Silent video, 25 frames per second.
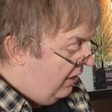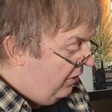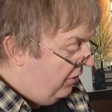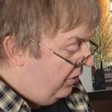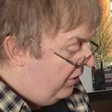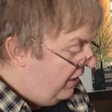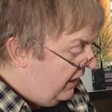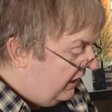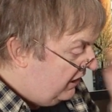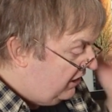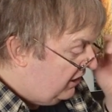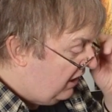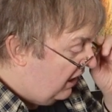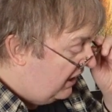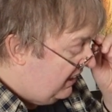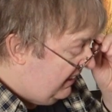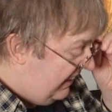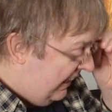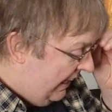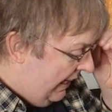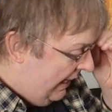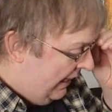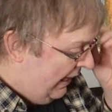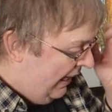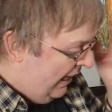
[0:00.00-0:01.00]
This I
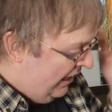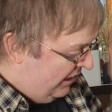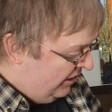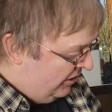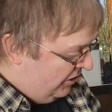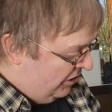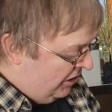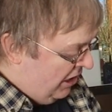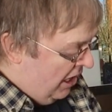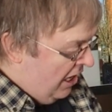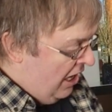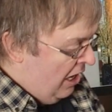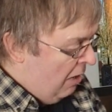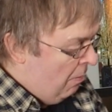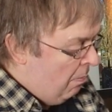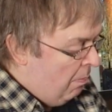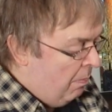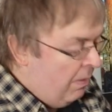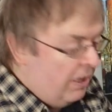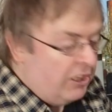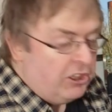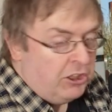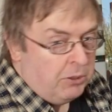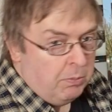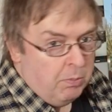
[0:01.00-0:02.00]
see a lens
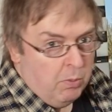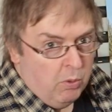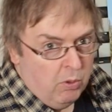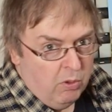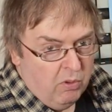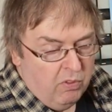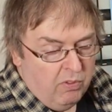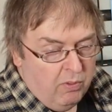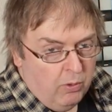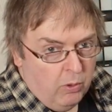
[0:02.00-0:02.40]
much more